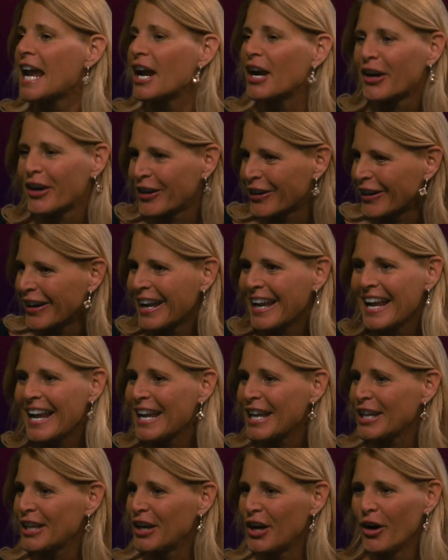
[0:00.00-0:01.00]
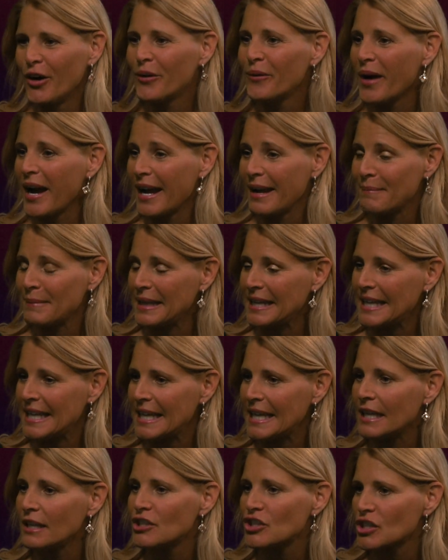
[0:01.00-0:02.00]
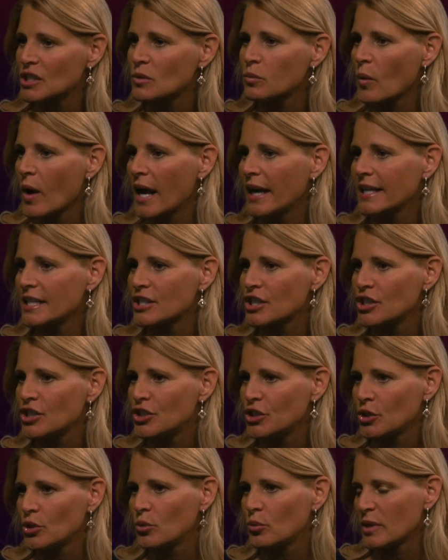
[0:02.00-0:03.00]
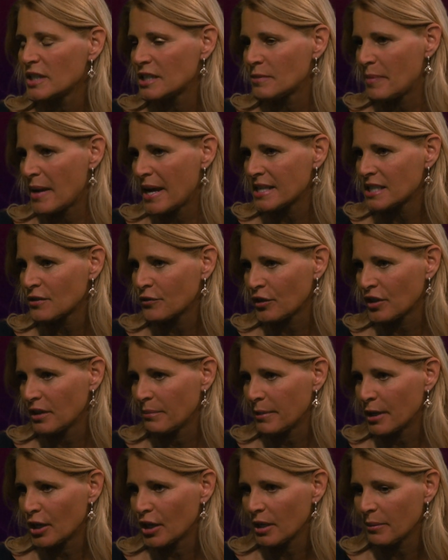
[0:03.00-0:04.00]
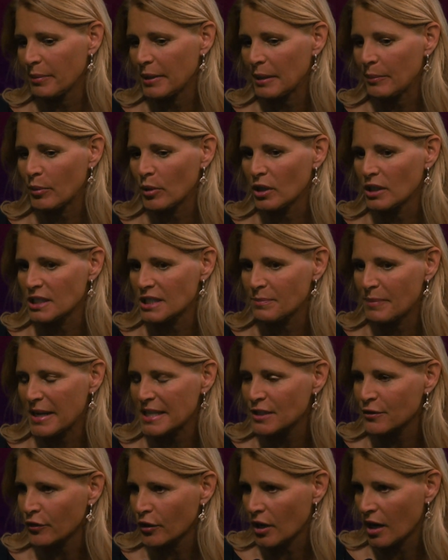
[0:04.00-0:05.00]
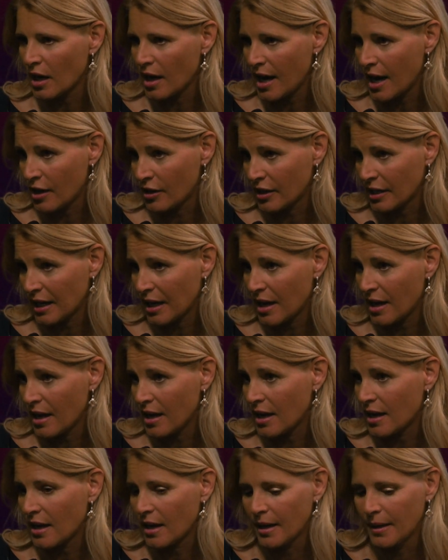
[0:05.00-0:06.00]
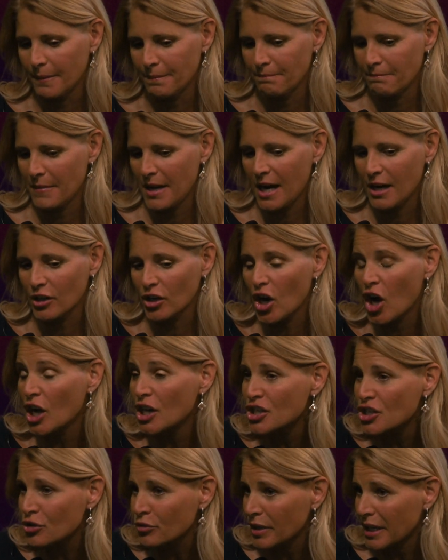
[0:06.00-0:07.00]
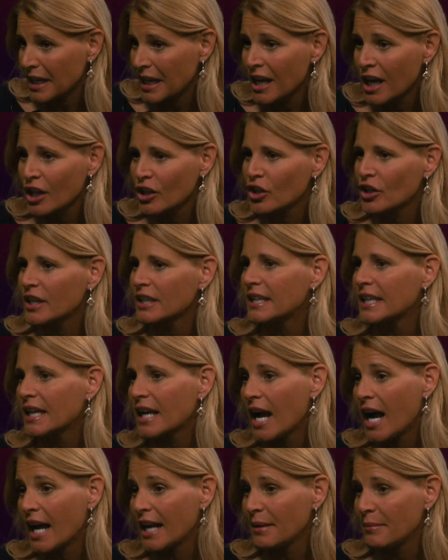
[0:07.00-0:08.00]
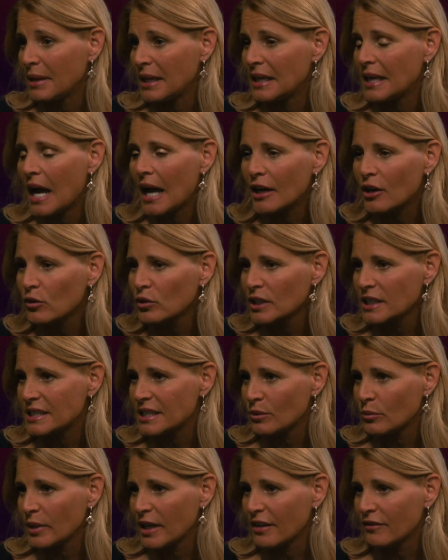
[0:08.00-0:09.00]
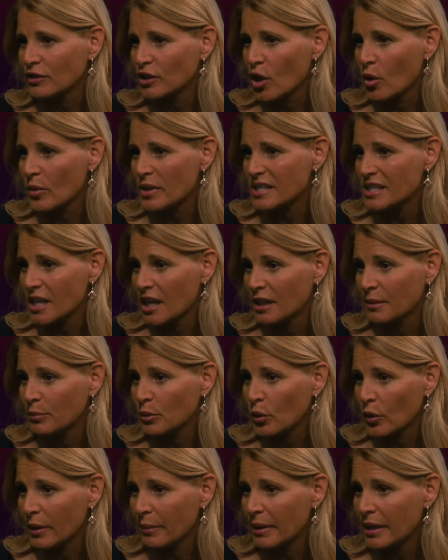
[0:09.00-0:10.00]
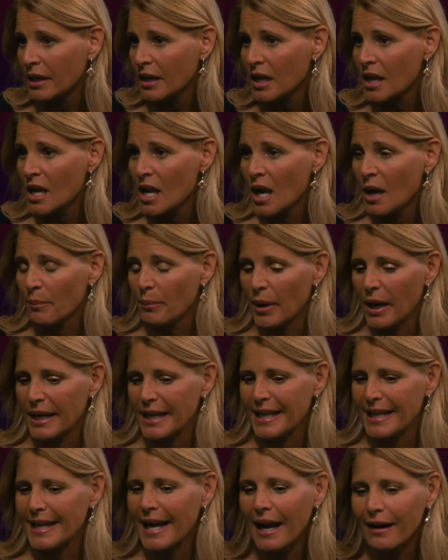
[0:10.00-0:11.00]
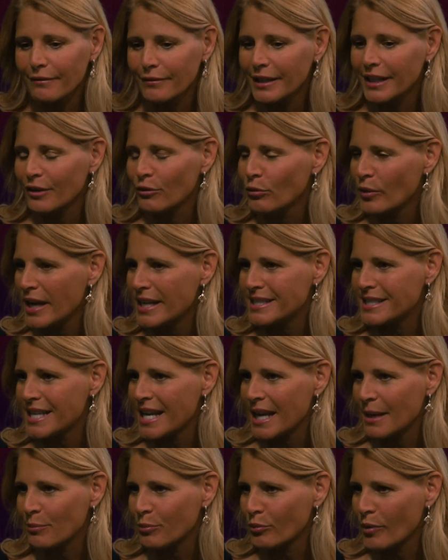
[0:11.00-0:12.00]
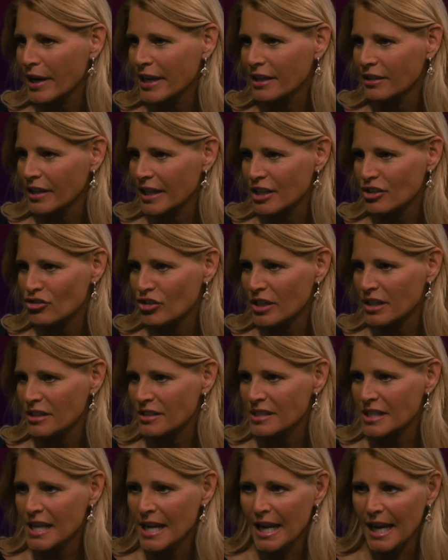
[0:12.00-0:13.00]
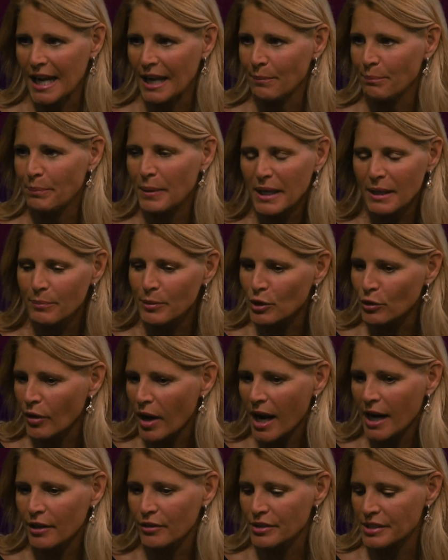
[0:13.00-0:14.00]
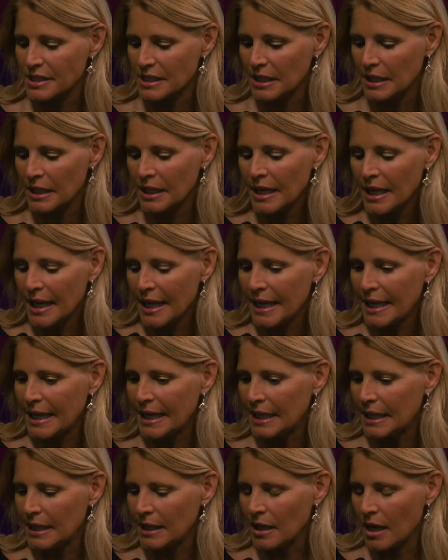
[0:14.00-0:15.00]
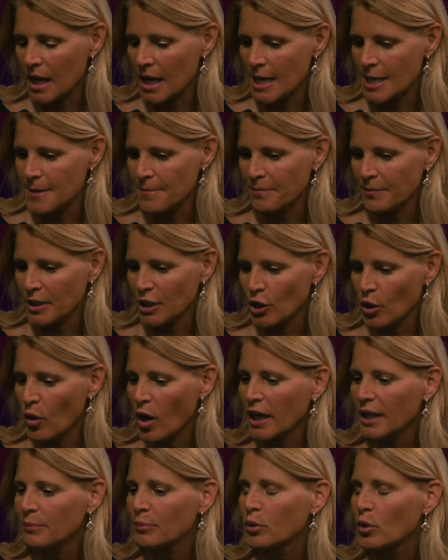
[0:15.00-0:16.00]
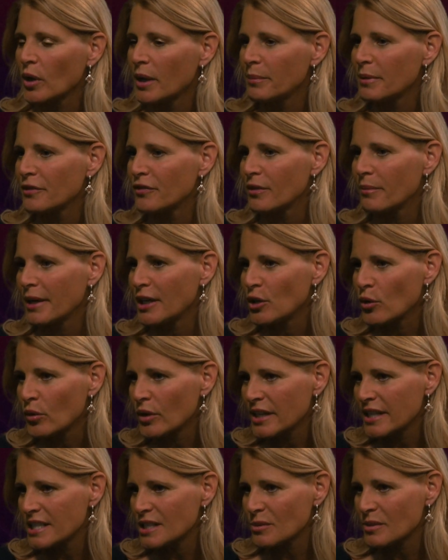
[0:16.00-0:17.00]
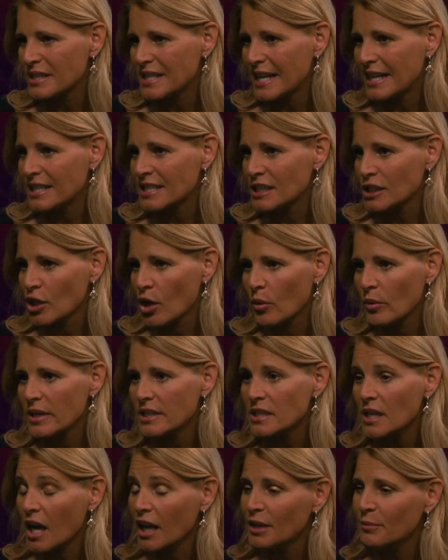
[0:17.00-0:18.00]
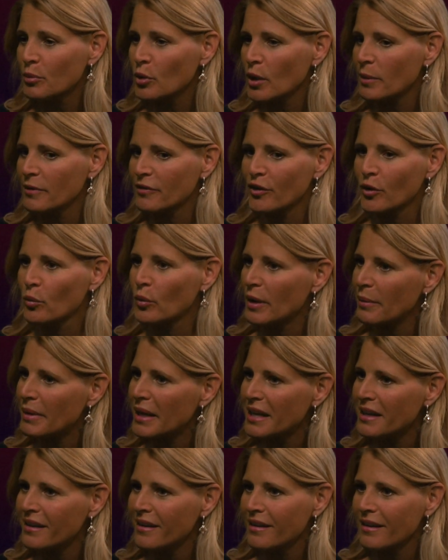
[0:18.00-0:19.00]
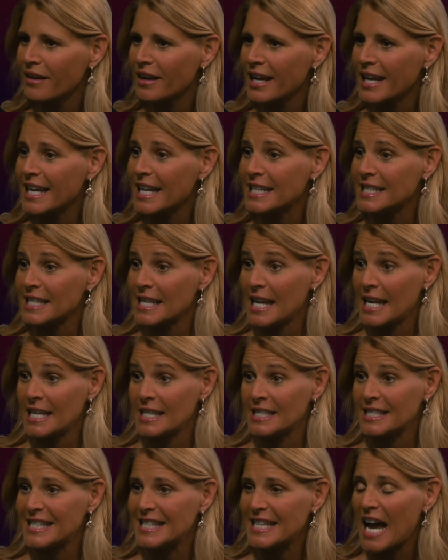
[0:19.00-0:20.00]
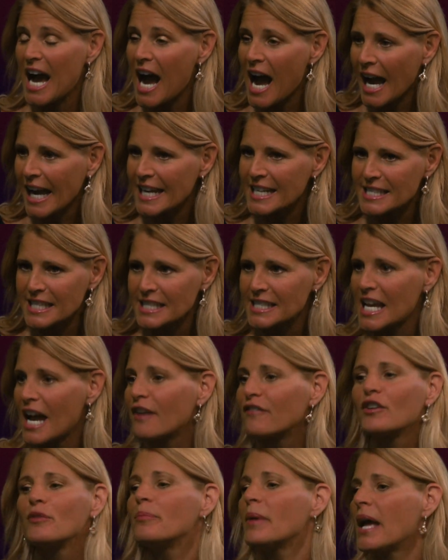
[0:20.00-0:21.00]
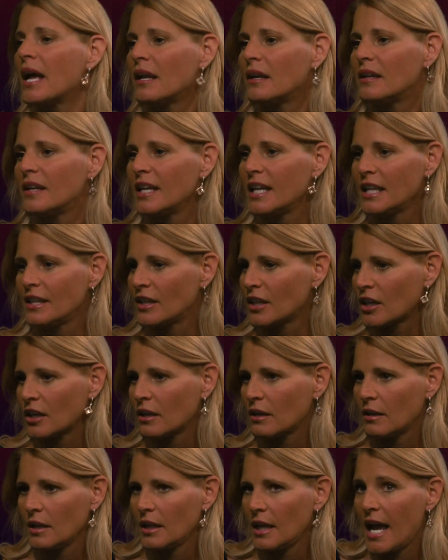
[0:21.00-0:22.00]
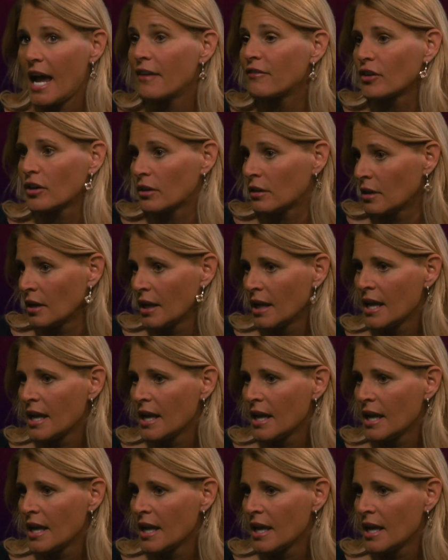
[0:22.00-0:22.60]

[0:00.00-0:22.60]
care. You know, I mean, he just wanted to do what's best for the American people people and it's best for our, our um, our country. Look at the economy. Not only did we have lowest unemployment, but he got rid of red tape regulations and big bureaucracy. He, um, you know, unemployment for minorities was at its lowest. Unemployment for women has, has the highest it's ever been in the ever.